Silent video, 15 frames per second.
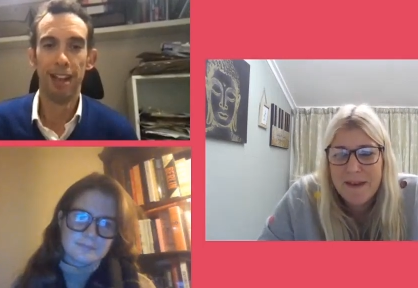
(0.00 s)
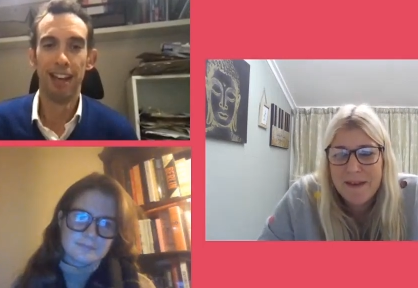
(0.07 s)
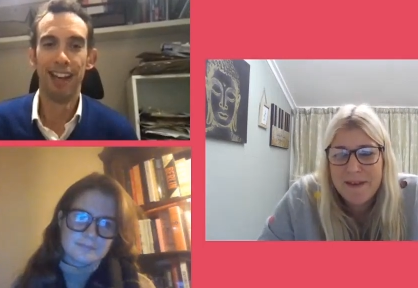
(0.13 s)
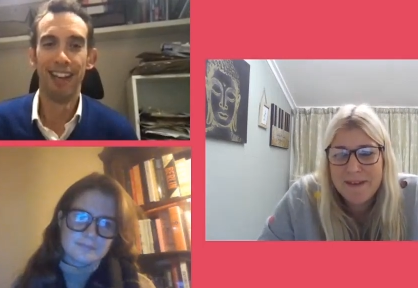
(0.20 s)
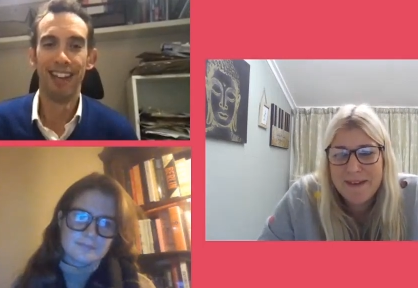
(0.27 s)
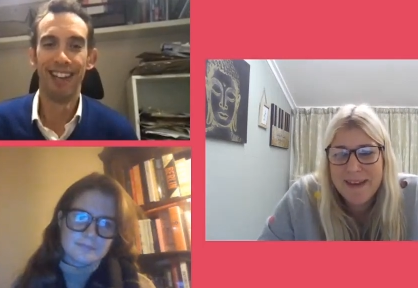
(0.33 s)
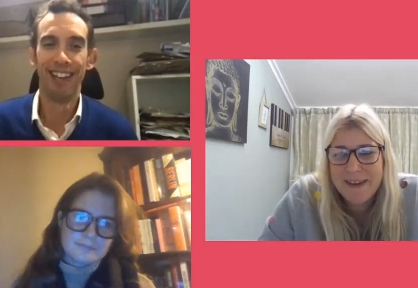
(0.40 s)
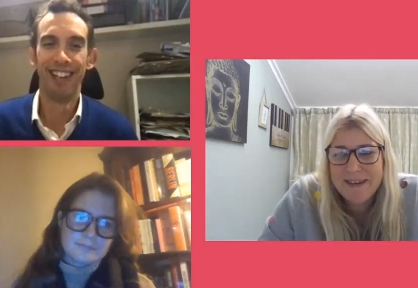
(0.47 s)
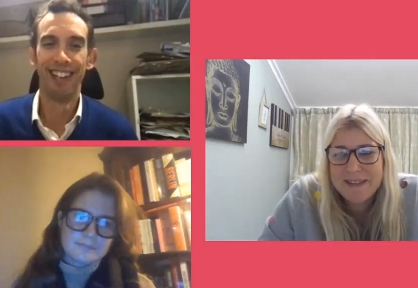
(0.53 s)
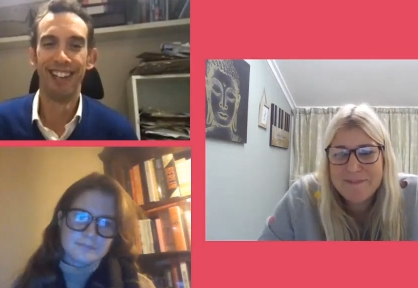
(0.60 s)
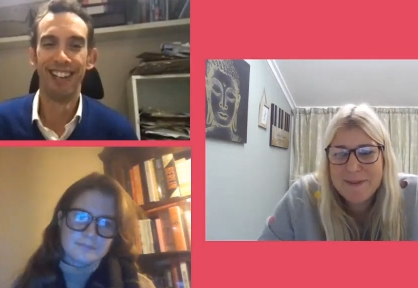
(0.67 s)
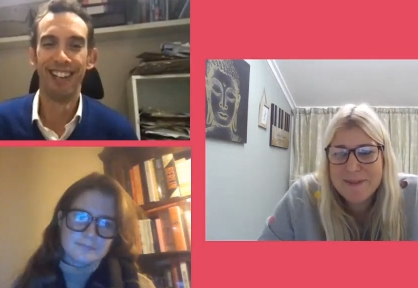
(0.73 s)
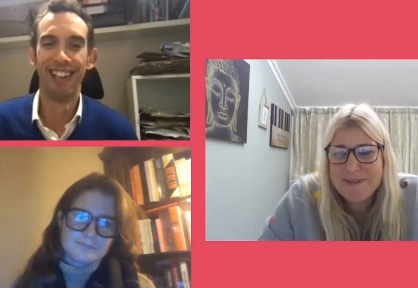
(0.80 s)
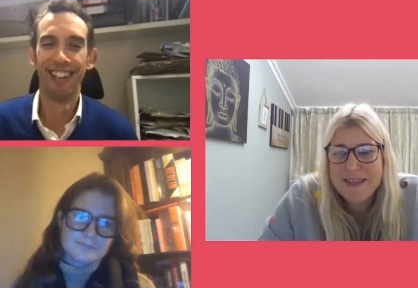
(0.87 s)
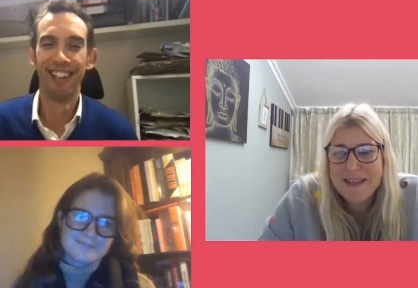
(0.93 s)
Speaker 1: And again, I
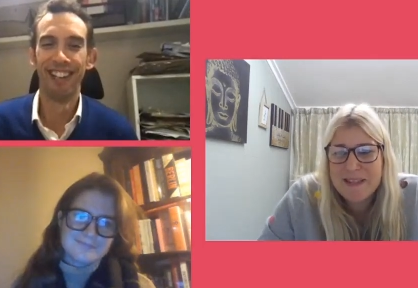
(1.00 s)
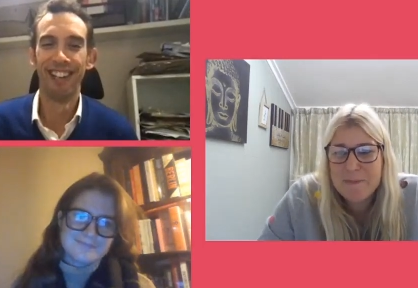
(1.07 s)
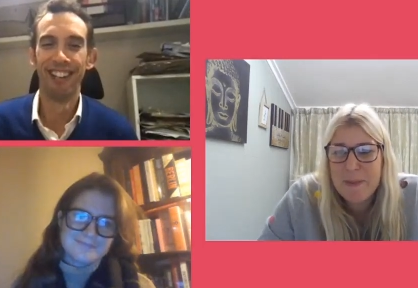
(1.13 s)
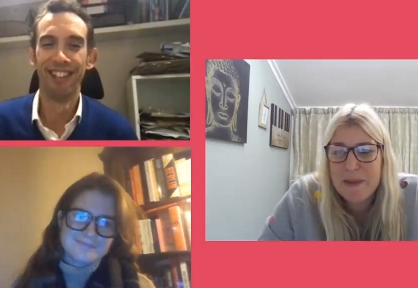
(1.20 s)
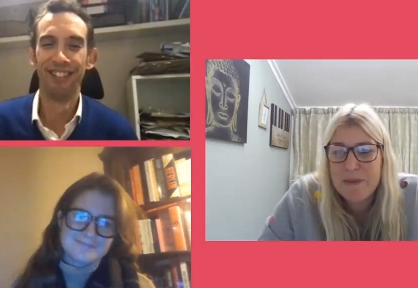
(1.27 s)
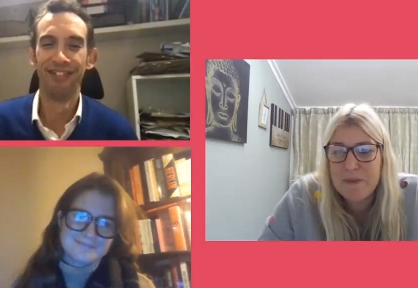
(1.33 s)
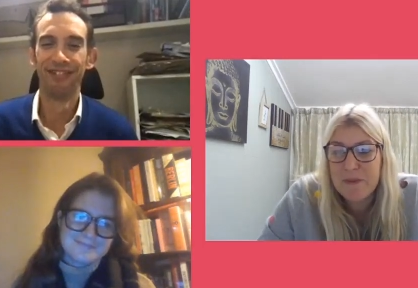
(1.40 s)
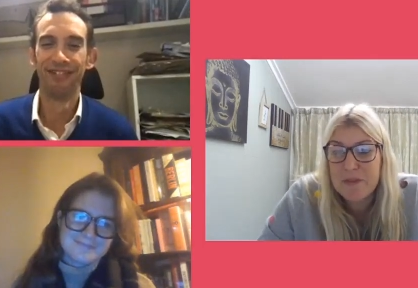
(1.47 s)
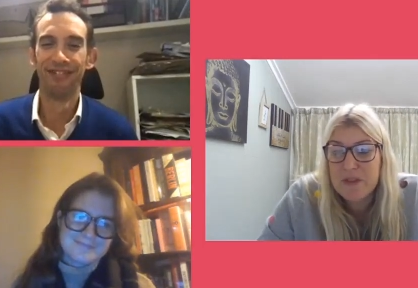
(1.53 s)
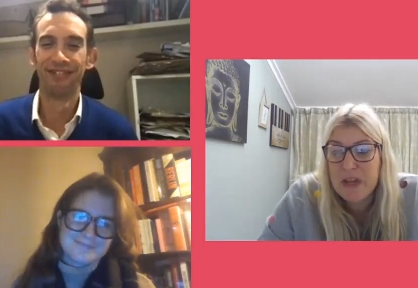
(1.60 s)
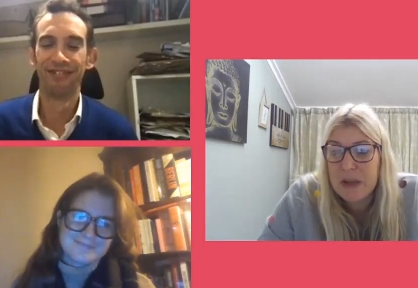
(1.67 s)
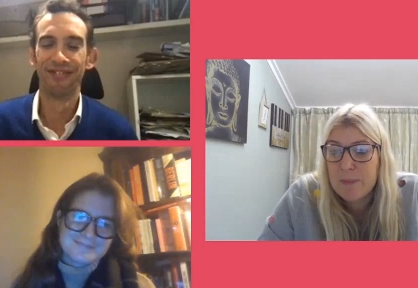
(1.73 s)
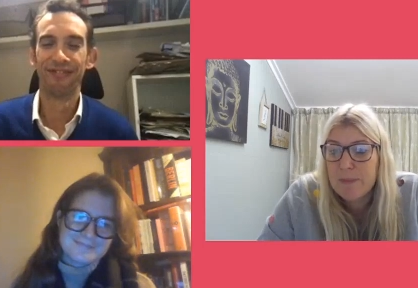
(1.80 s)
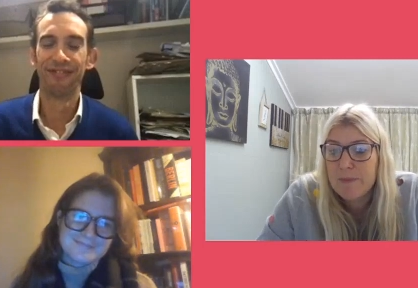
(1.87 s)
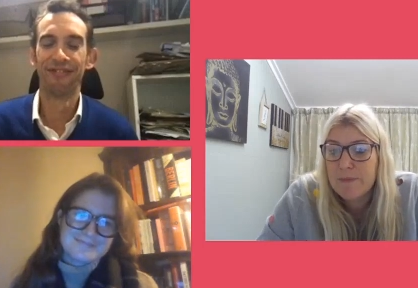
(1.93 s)
suppose that depends on the
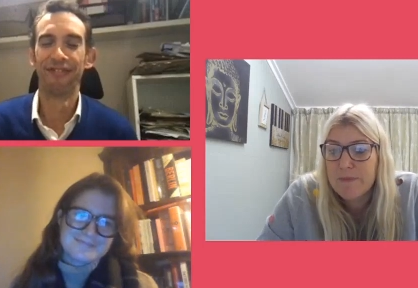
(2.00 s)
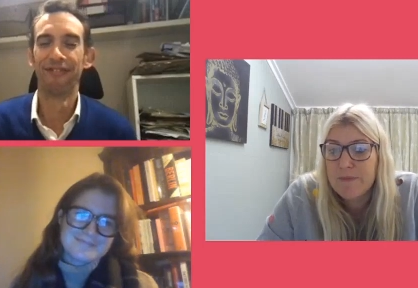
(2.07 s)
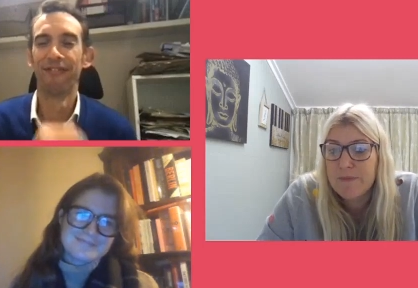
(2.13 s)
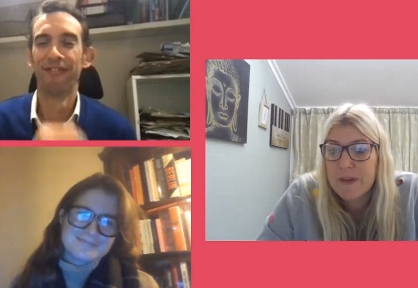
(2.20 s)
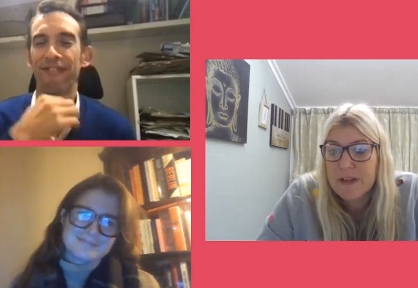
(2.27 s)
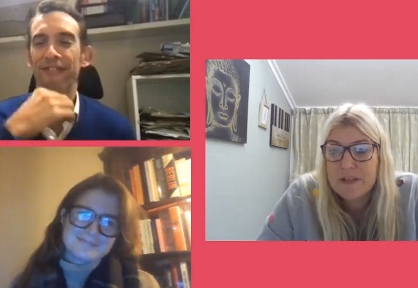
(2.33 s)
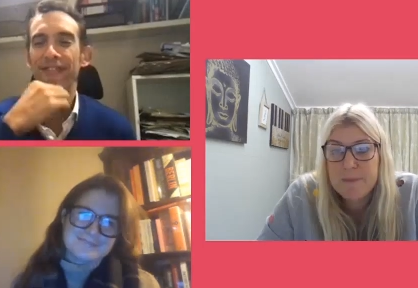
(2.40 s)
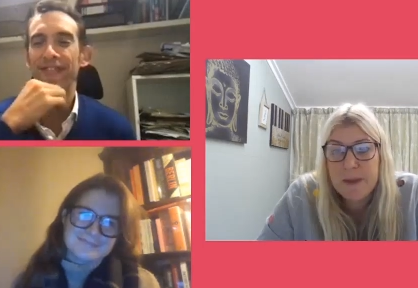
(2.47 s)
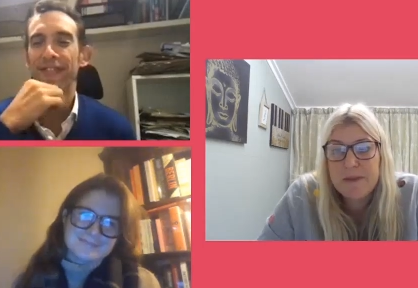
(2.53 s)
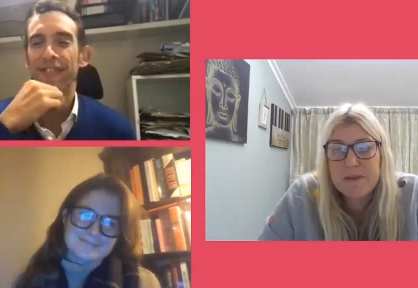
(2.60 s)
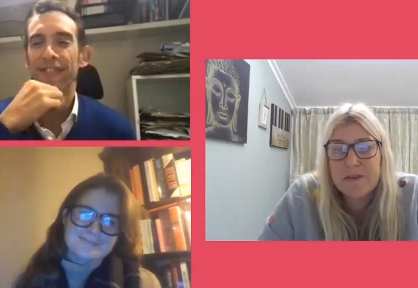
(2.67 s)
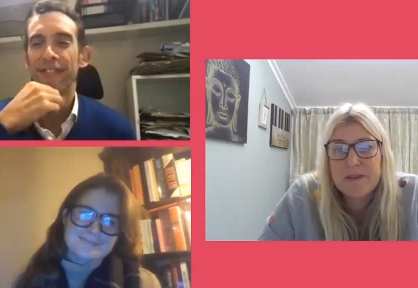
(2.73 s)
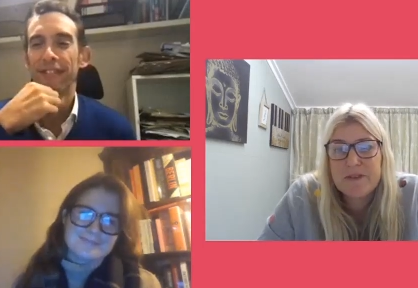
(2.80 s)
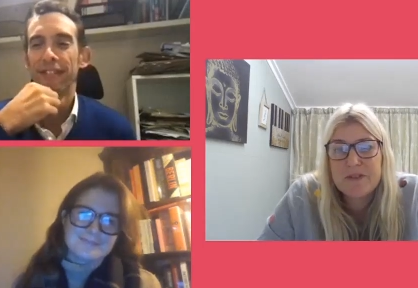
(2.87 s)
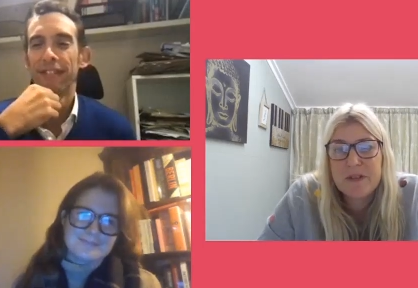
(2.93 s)
type of
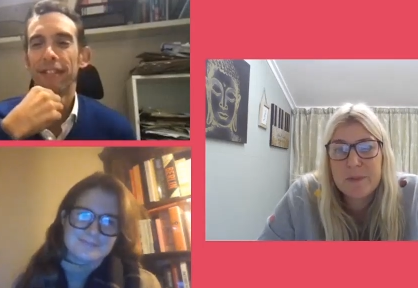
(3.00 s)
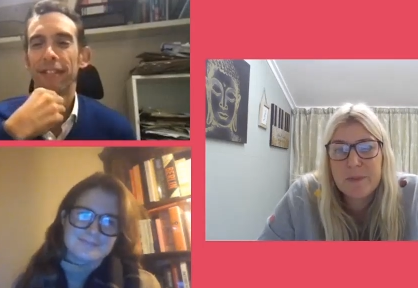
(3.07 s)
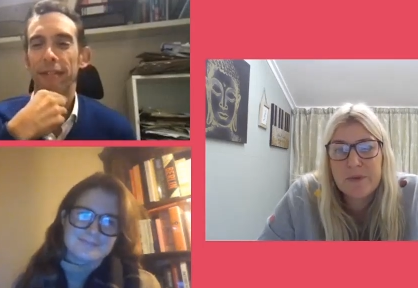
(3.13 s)
expander, doesn't it?